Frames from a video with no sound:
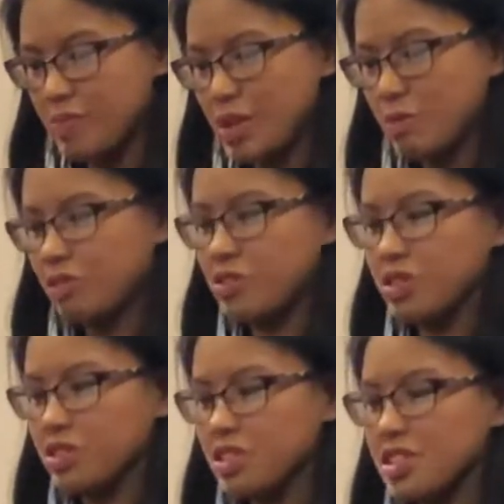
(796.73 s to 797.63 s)
People
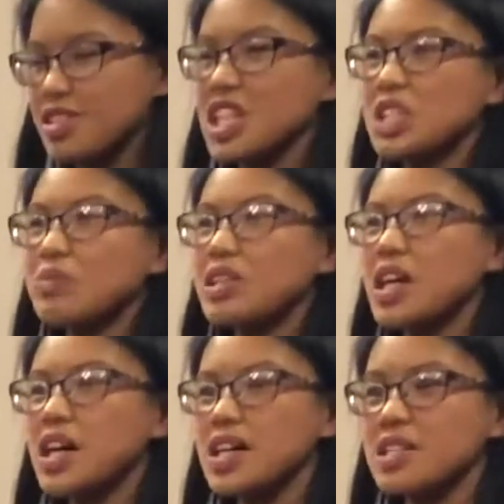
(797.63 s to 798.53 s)
feel these things
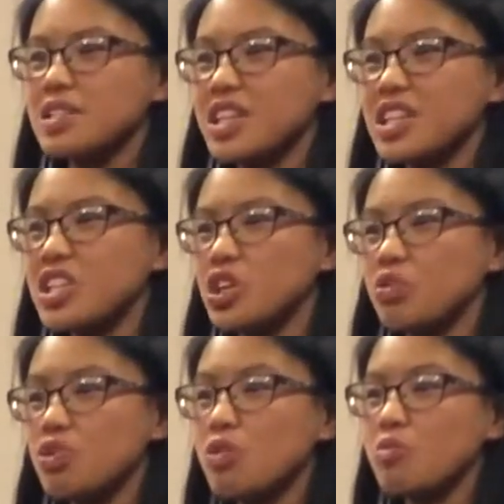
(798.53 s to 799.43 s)
because they
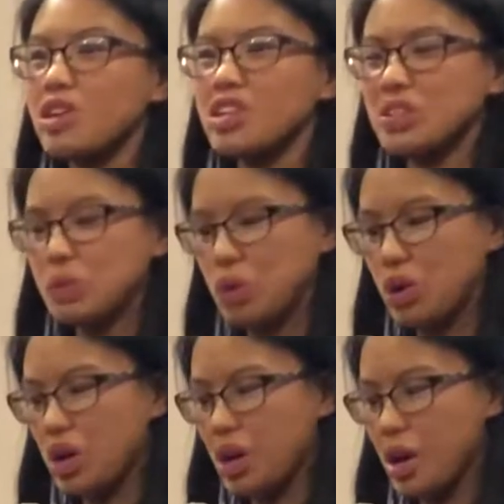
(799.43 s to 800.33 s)
hear rumors,
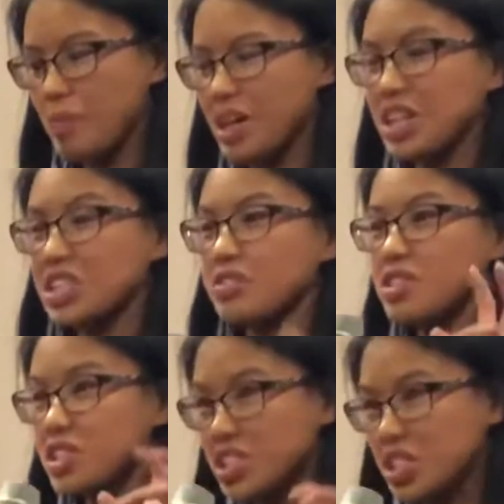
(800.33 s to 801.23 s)
or because of
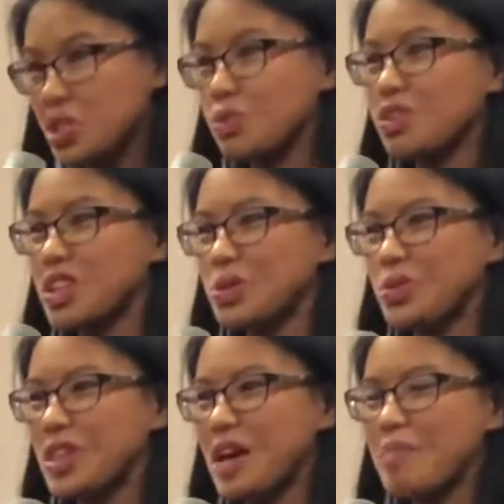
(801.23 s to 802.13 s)
the G word
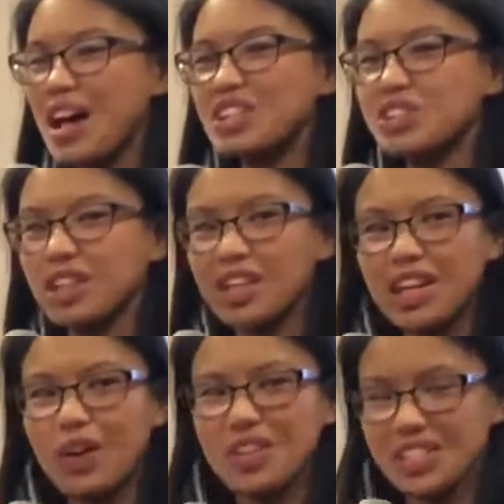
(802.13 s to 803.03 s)
that Pastor
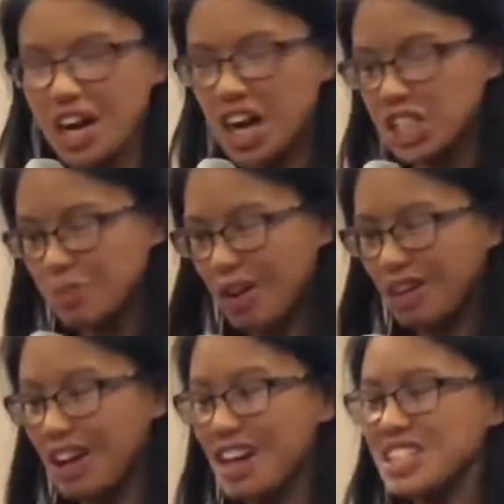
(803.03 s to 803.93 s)
Glenn always talks
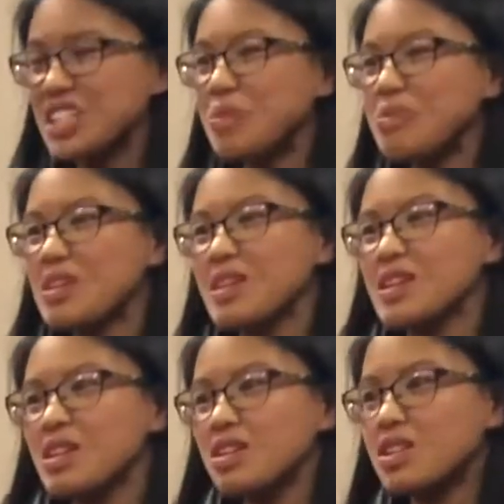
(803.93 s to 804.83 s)
about, gossip.
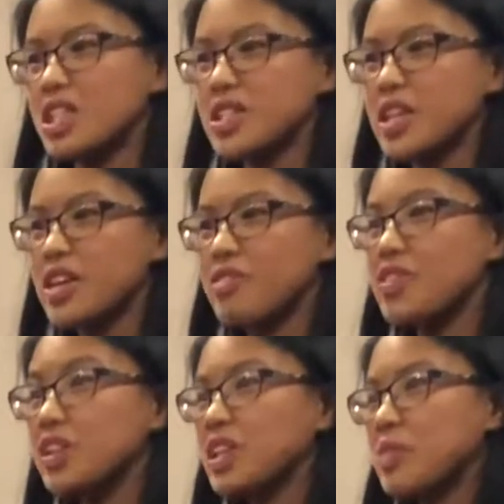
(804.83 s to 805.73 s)
Or they
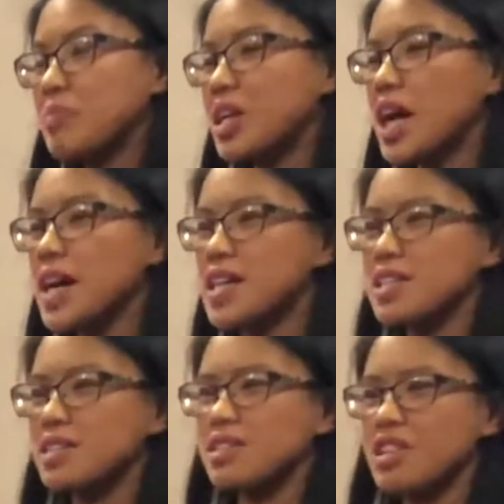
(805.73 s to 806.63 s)
feel it
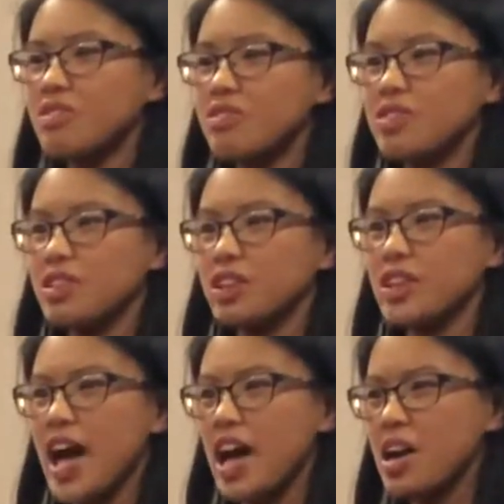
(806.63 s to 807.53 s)
because they feel
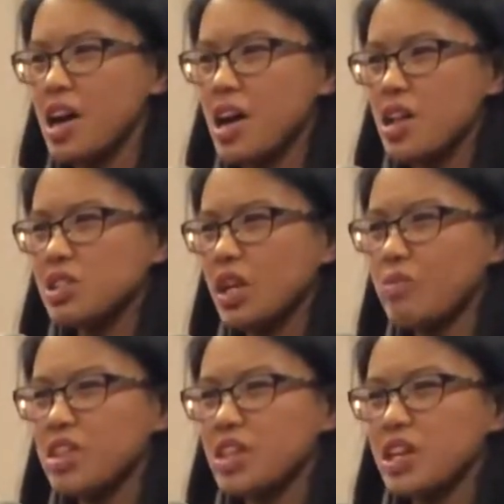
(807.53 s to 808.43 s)
that
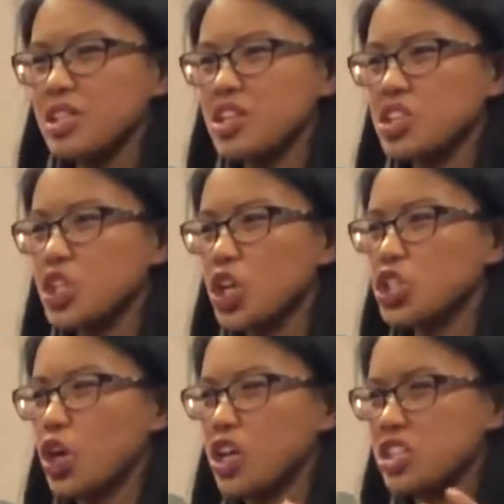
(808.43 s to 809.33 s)
some things in the
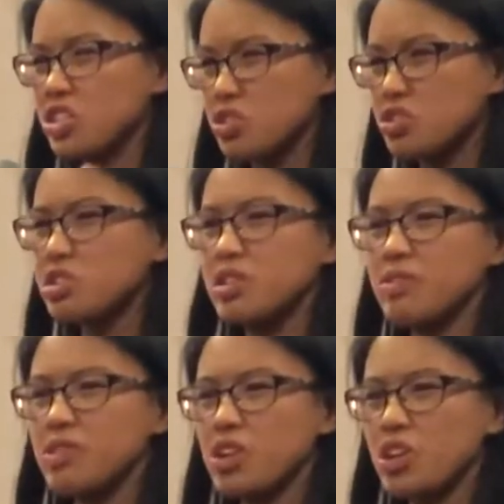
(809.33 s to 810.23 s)
church are
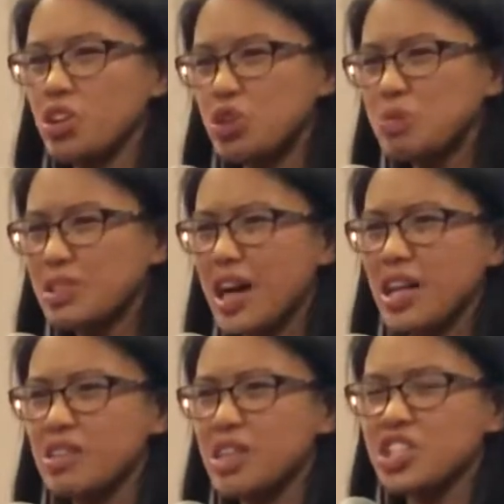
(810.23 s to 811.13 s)
exclusive. They're groups
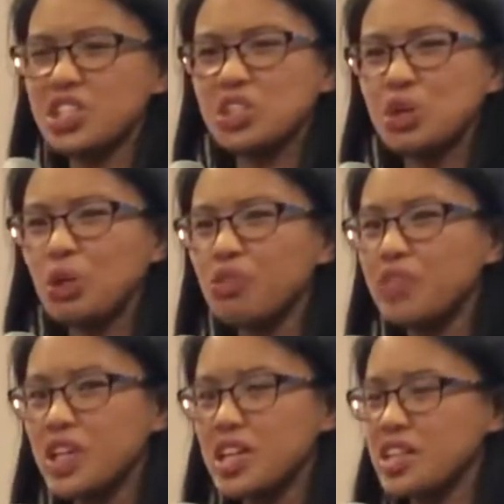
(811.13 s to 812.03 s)
that they just don't
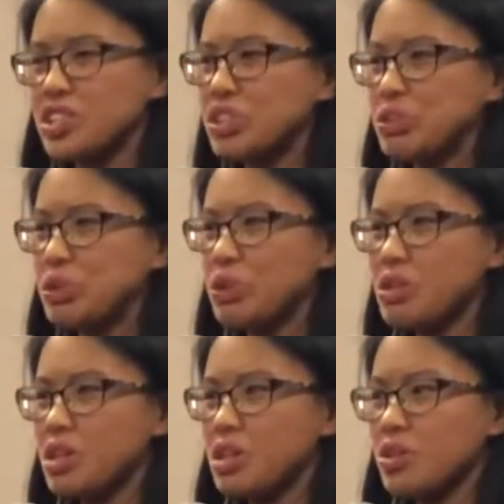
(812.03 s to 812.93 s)
fit into.
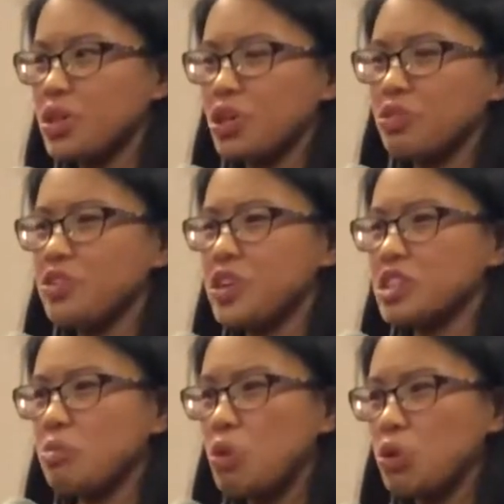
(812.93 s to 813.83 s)
We don't fit
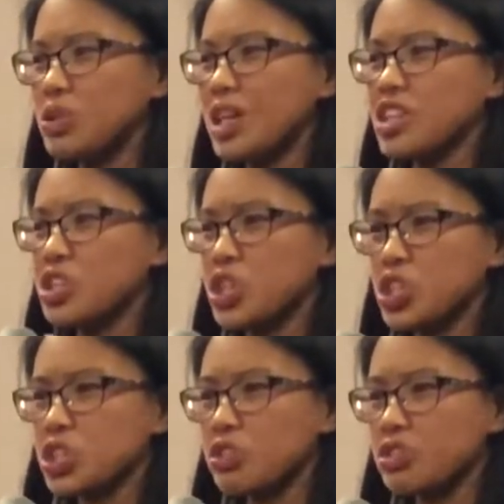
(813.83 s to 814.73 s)
the mold that the
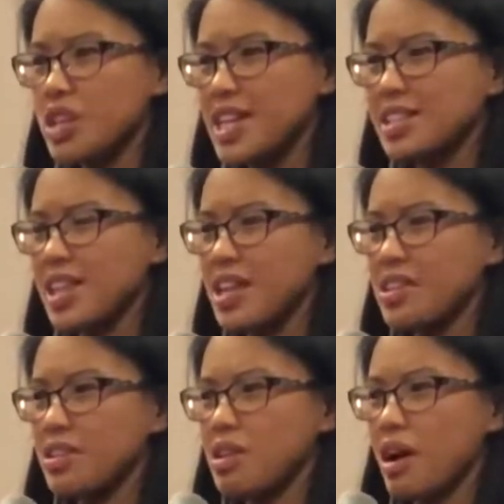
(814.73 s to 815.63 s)
church creates
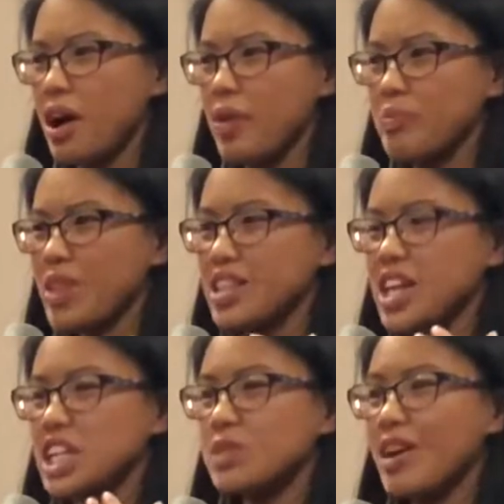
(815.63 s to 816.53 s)
and that
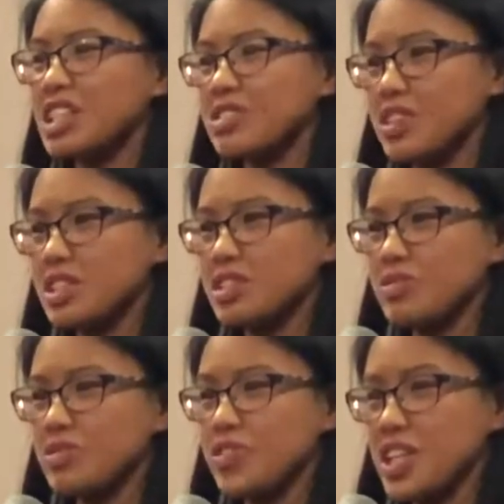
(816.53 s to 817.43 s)
they expect of us
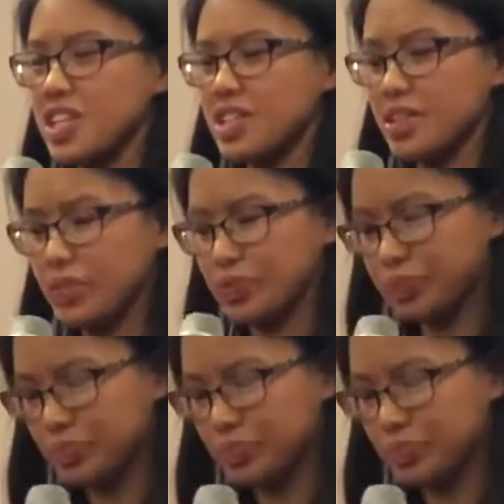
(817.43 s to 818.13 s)
to fit in.